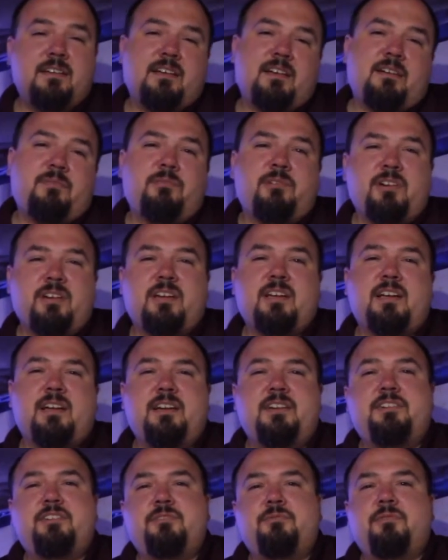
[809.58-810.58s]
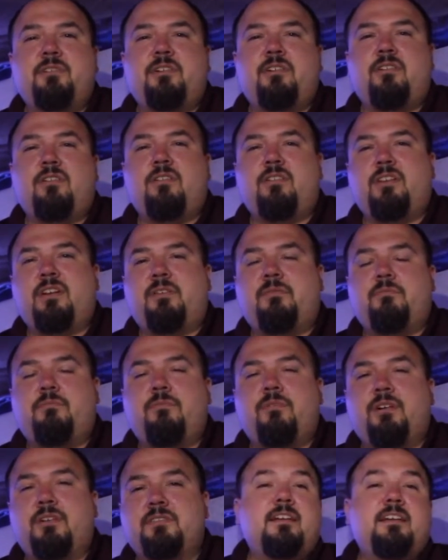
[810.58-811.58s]
I want to kind of do it all at
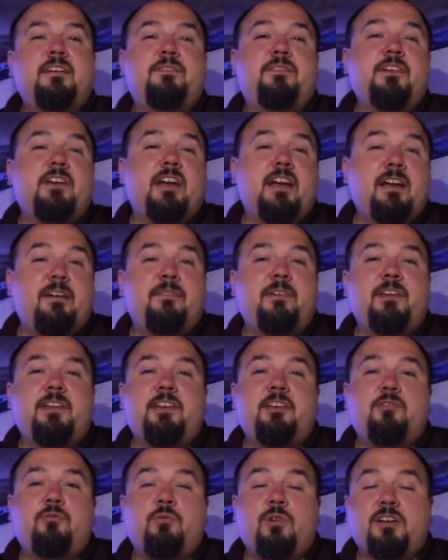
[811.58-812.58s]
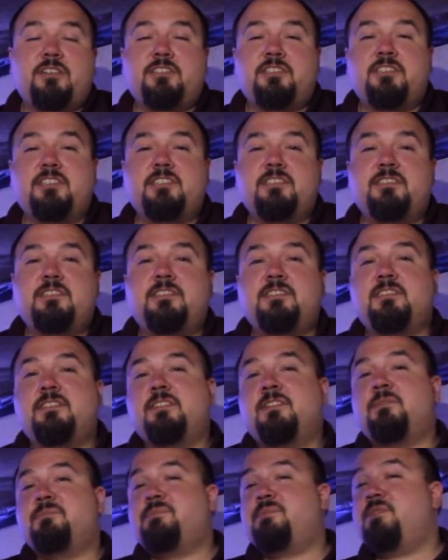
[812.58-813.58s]
once. If you have any questions,
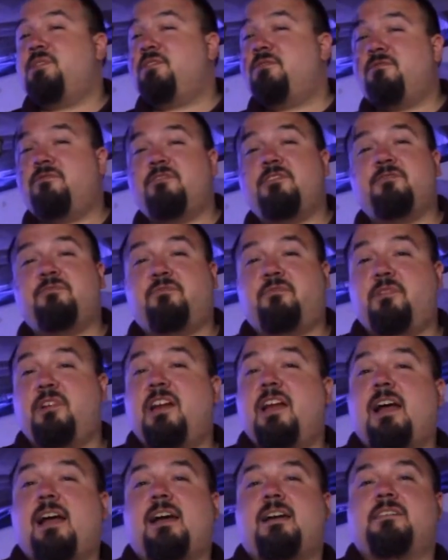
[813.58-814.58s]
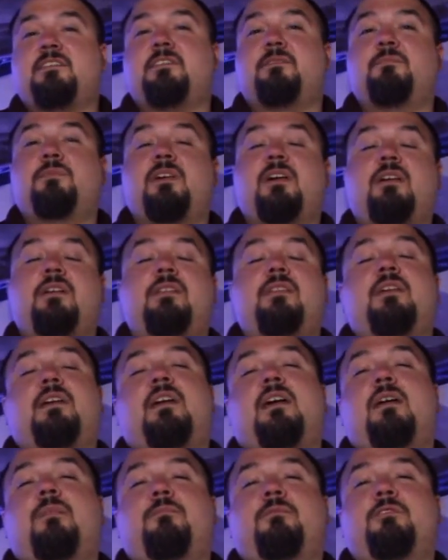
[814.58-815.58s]
please feel free to ask them down in the
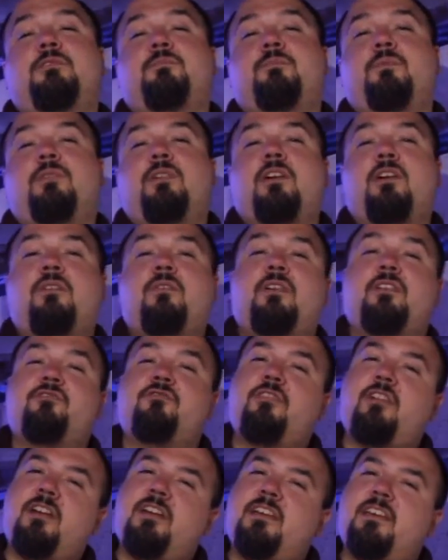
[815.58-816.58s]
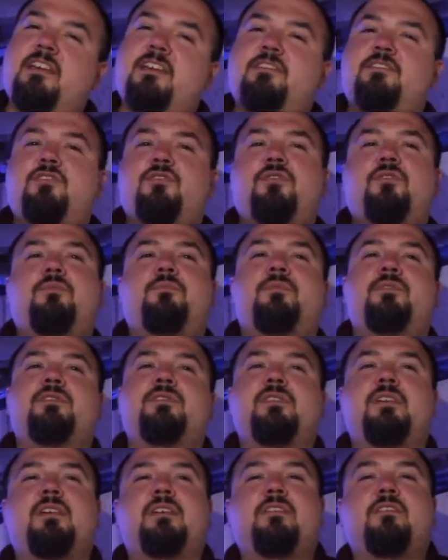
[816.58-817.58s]
comments below. I try to get to them as
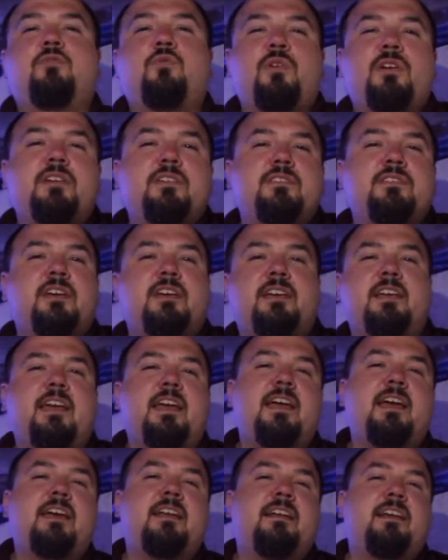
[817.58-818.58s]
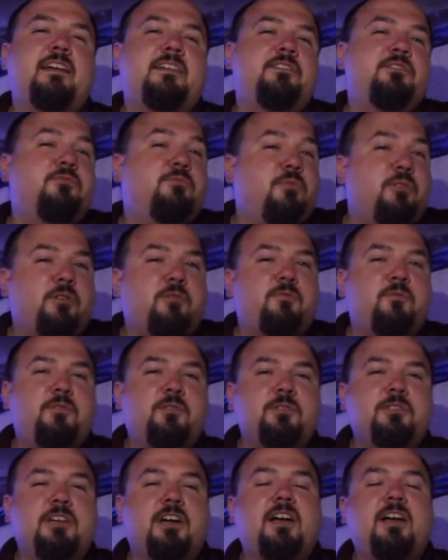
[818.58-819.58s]
quick as I can. I do work
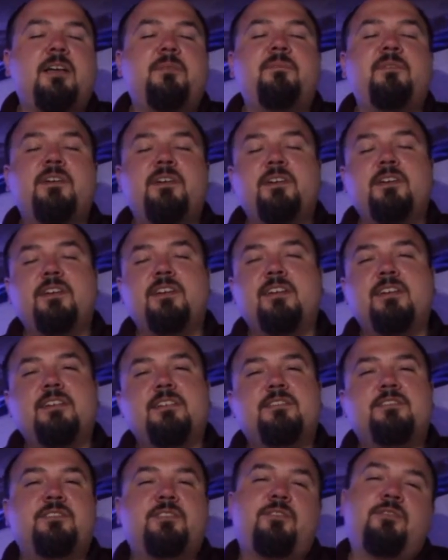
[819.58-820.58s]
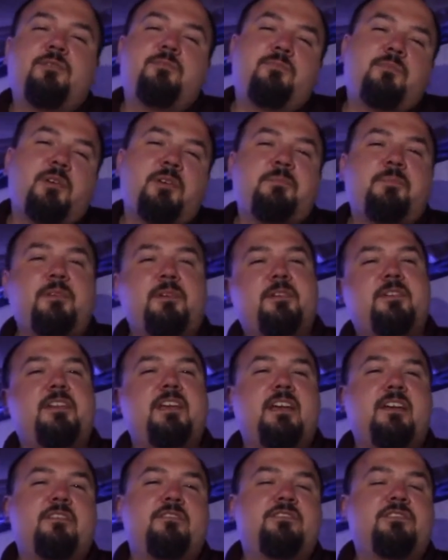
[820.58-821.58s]
full time, so it might be a
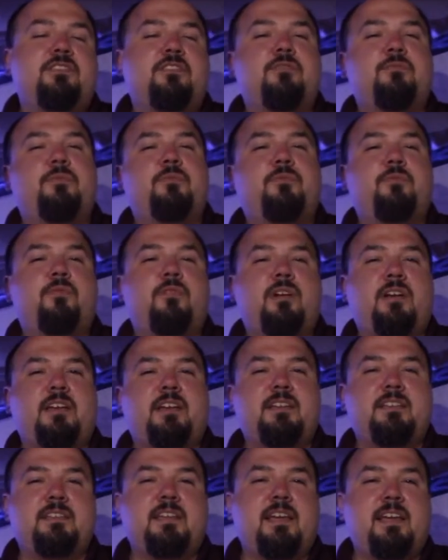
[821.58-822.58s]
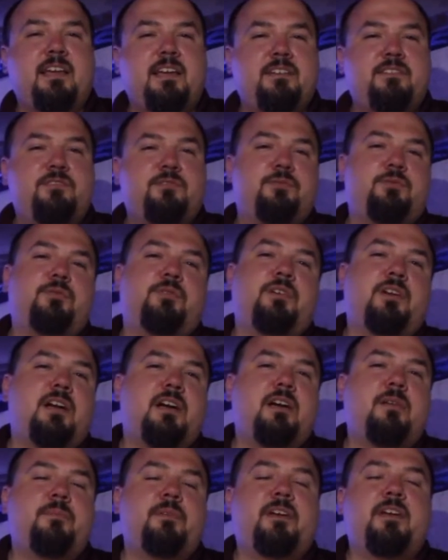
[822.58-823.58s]
day or so before I get to answer or
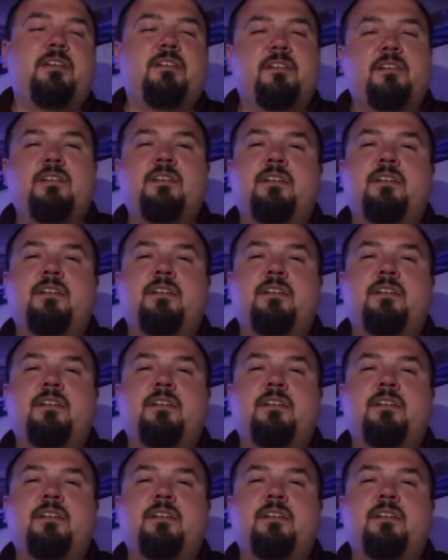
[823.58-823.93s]
comment.